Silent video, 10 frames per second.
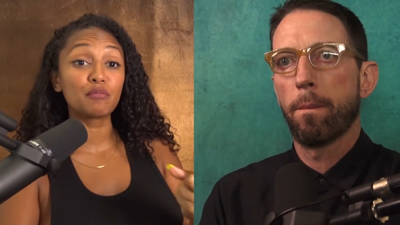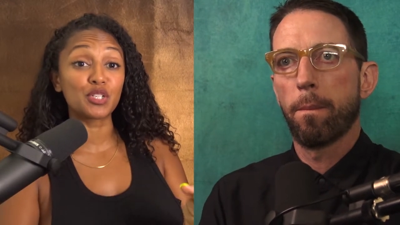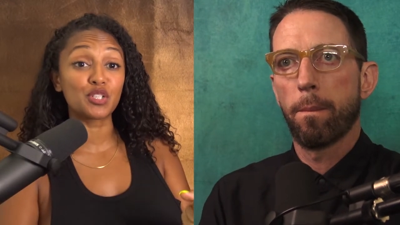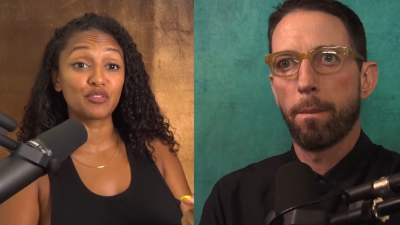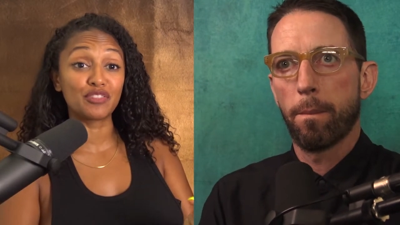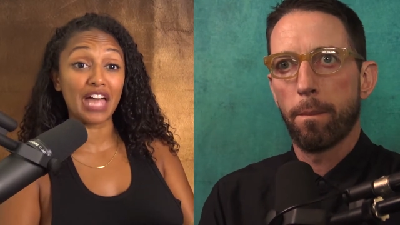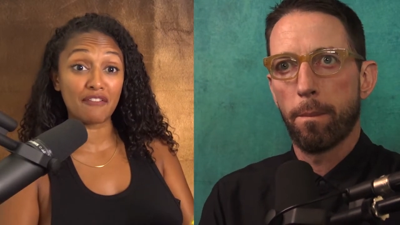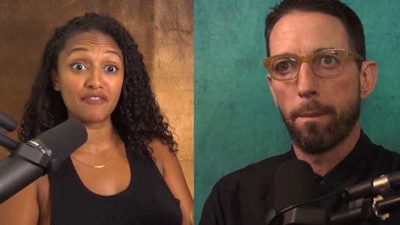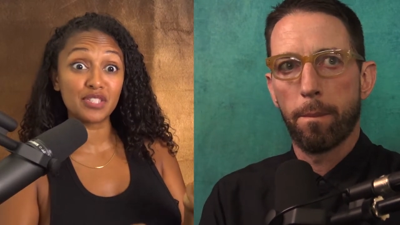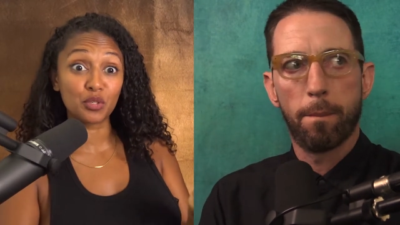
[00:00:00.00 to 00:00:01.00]
Speaker 1: as much of
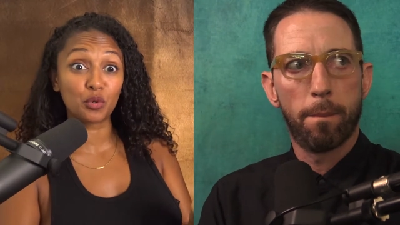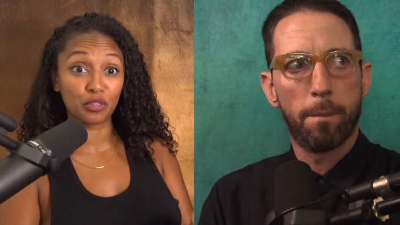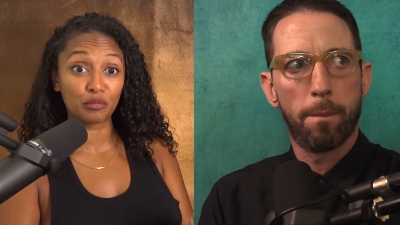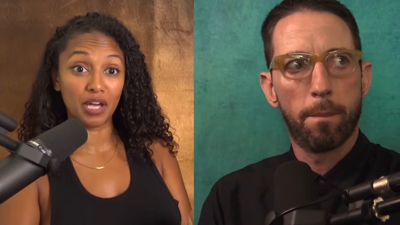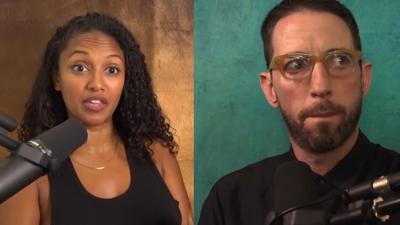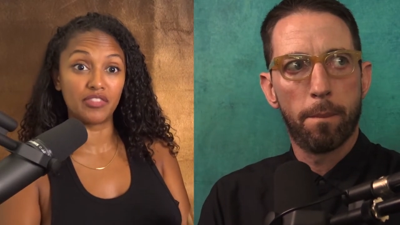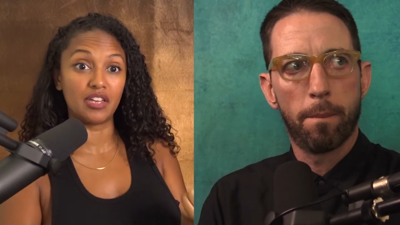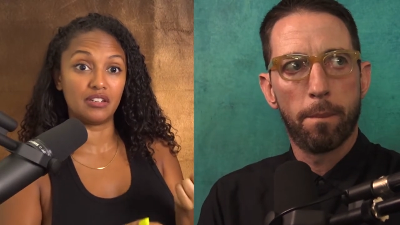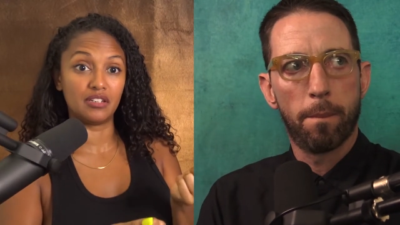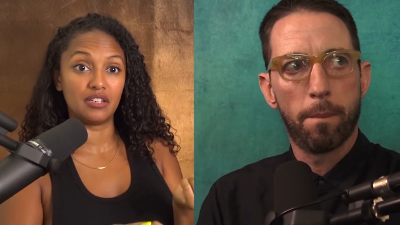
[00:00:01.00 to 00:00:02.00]
that physical threat
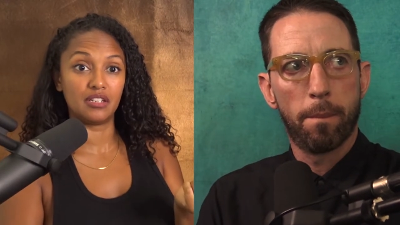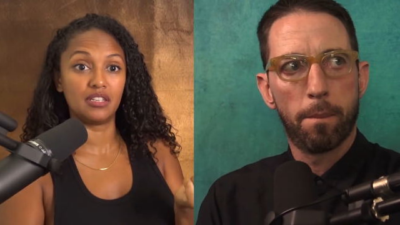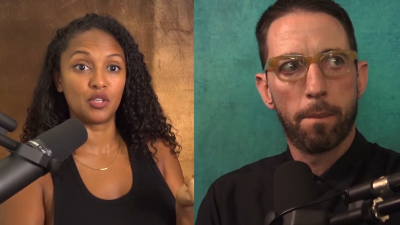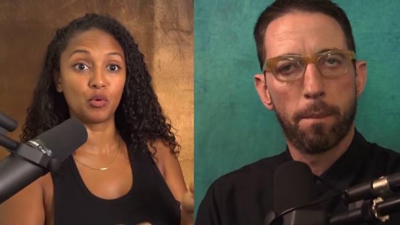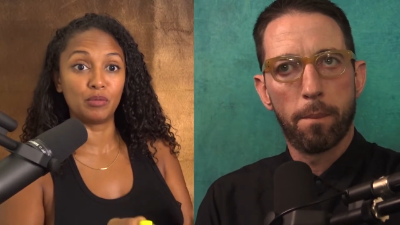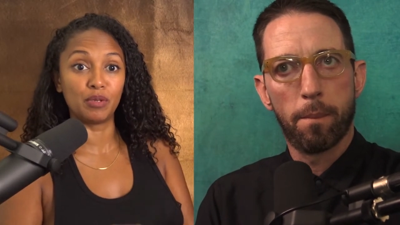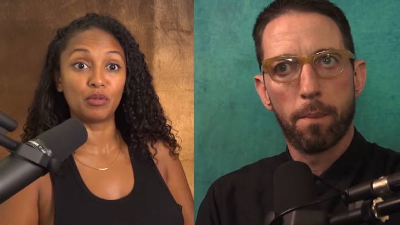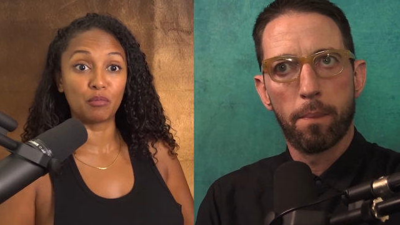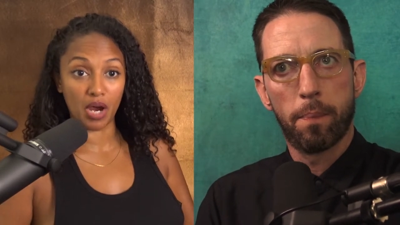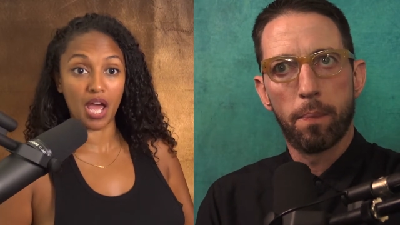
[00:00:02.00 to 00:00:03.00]
than there would
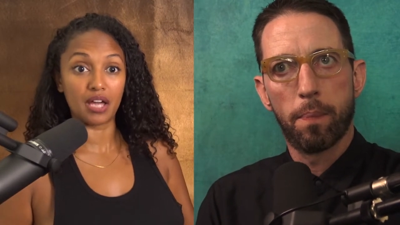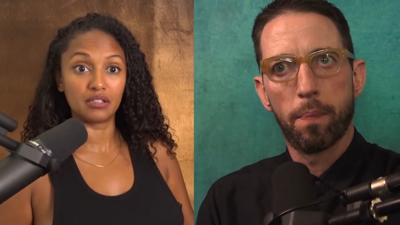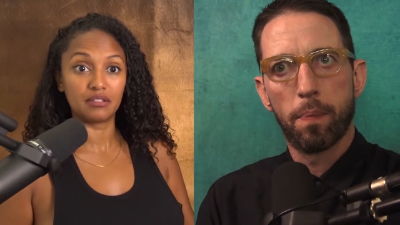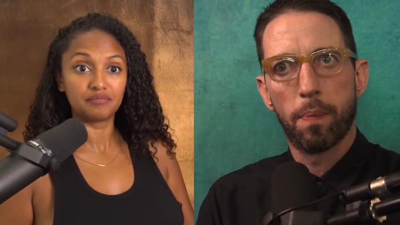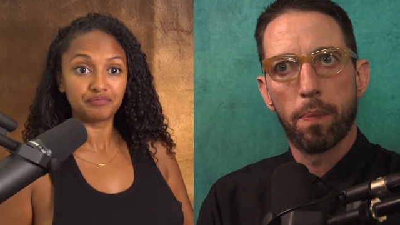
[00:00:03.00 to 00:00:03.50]
be with Brad.